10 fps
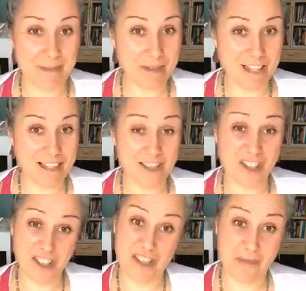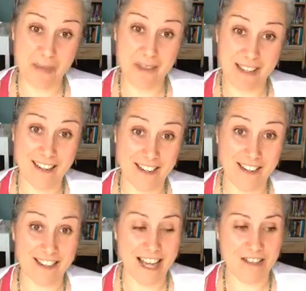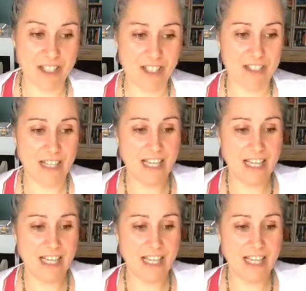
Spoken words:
because you're a human being and you're allowed to.